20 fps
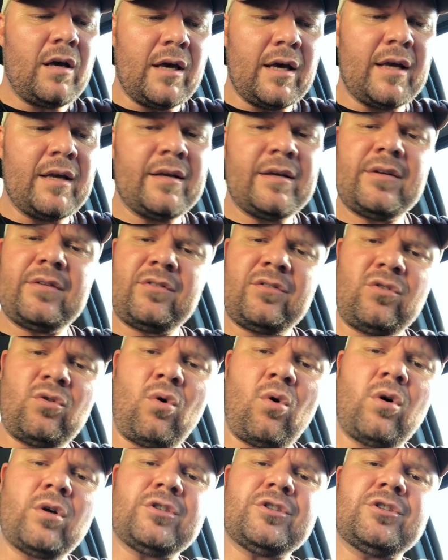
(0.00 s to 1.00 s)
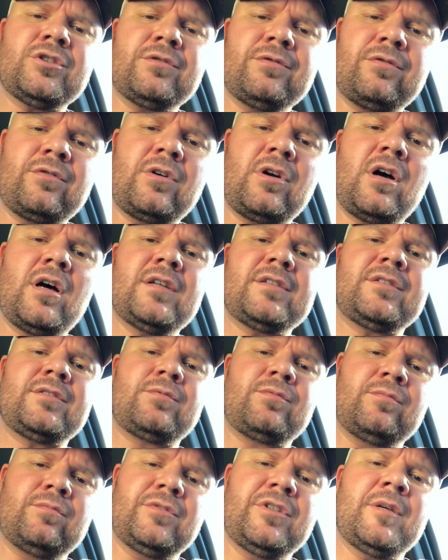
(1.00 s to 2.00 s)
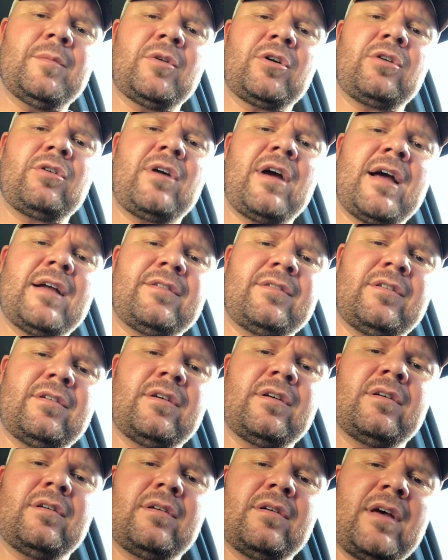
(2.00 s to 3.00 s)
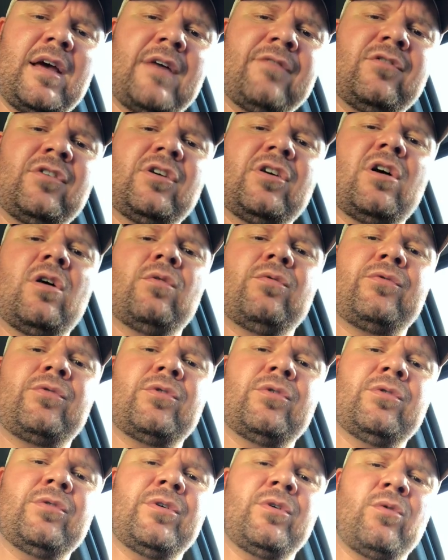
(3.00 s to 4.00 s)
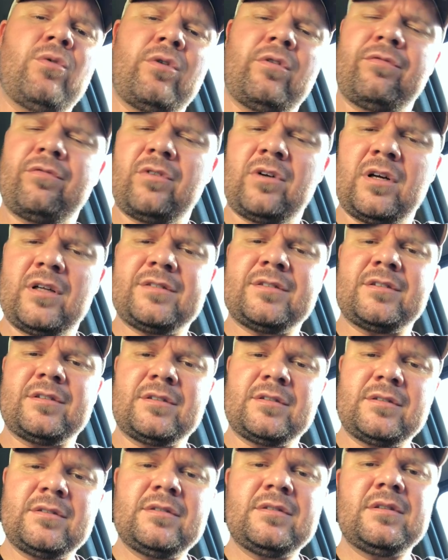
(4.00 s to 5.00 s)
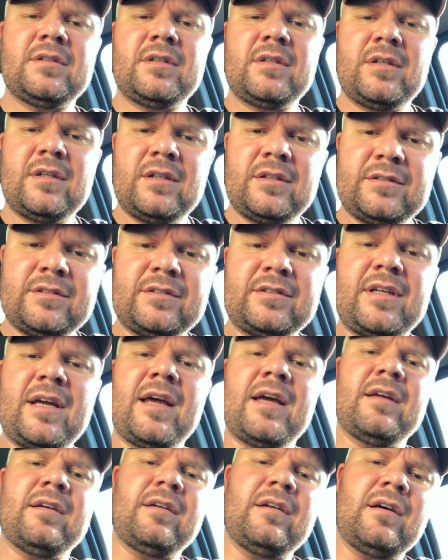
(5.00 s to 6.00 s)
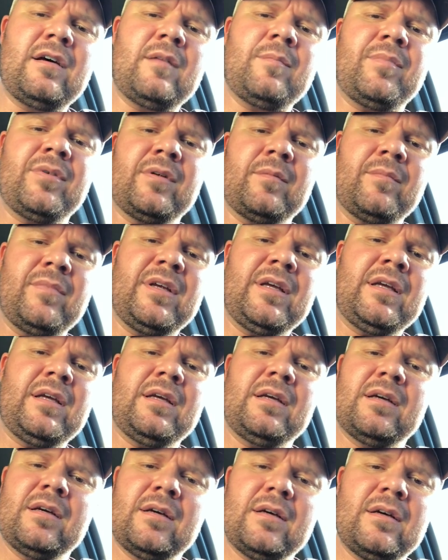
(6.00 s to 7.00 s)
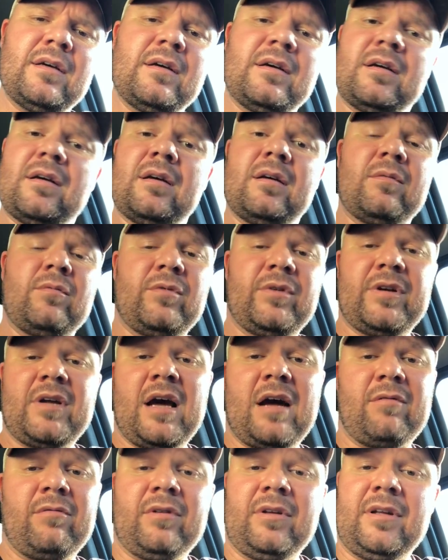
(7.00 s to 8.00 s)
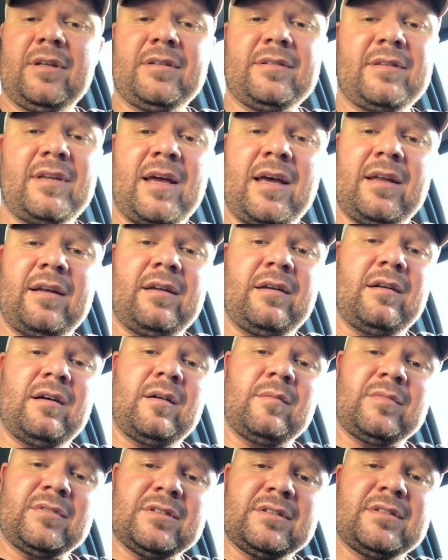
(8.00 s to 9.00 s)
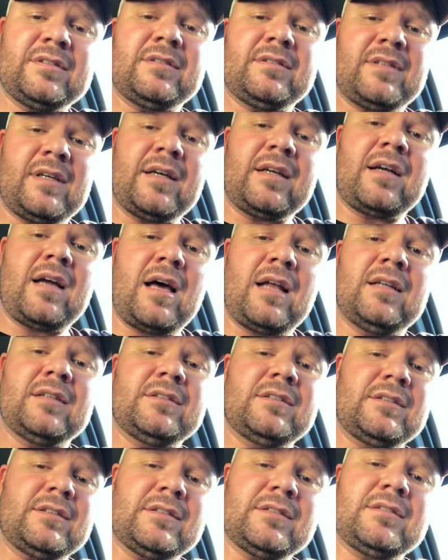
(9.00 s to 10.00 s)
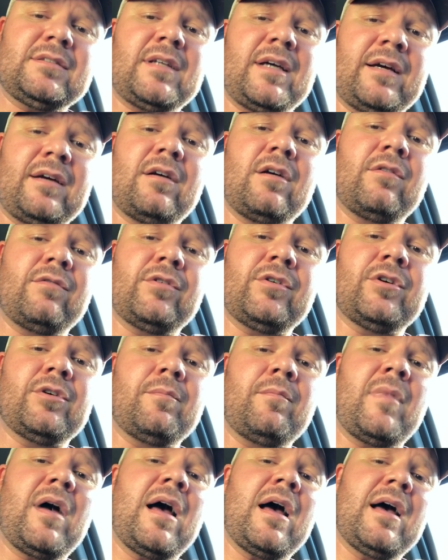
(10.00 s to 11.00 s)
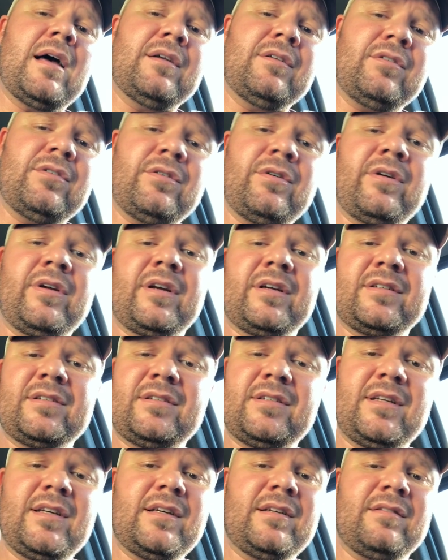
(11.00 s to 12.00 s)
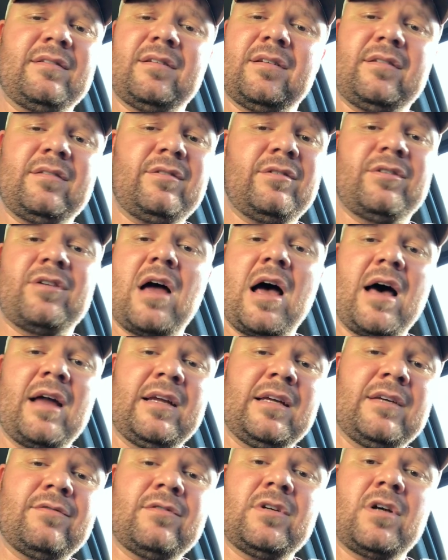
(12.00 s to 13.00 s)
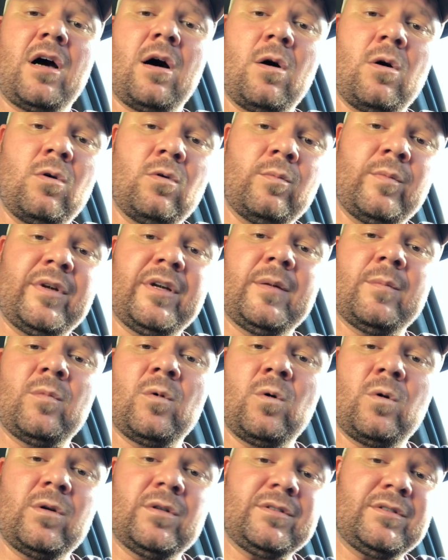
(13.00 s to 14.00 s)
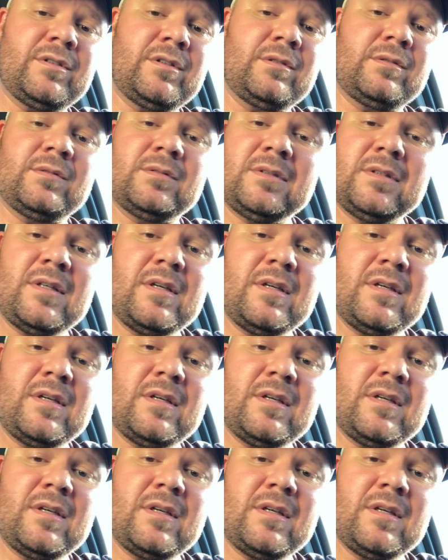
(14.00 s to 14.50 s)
it is torture for us Democrats to have to go through in order for us to stand up and be. And we're not really standing up because this technology can take over your mind to an extent that you're not even home anymore. So